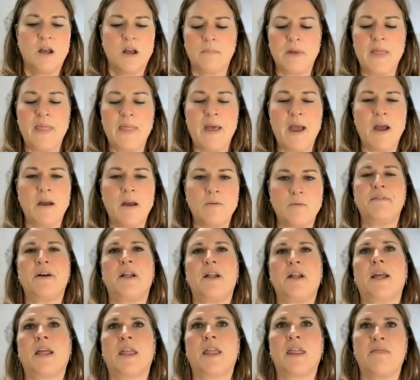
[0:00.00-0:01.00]
And that felt
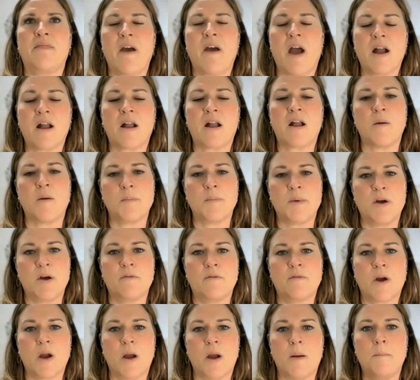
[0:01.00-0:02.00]
like that got me
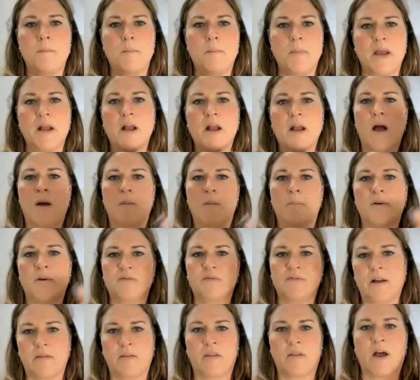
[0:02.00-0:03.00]
over a big hump
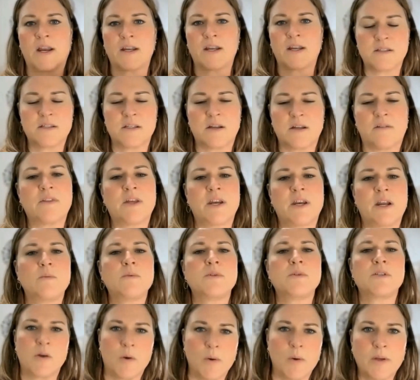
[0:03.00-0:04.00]
of a lot of stuff that I
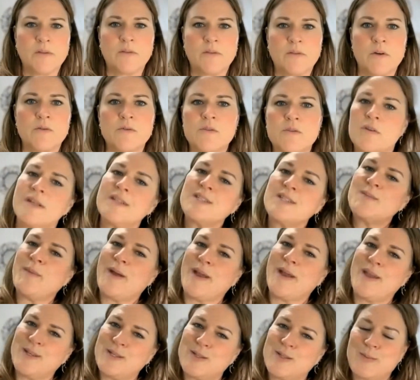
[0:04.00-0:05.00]
was going through. So that's
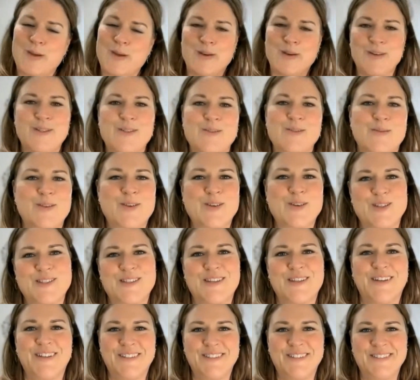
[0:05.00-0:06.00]
my experience with
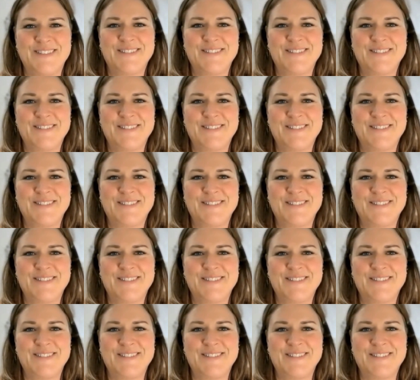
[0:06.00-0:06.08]
Crystal.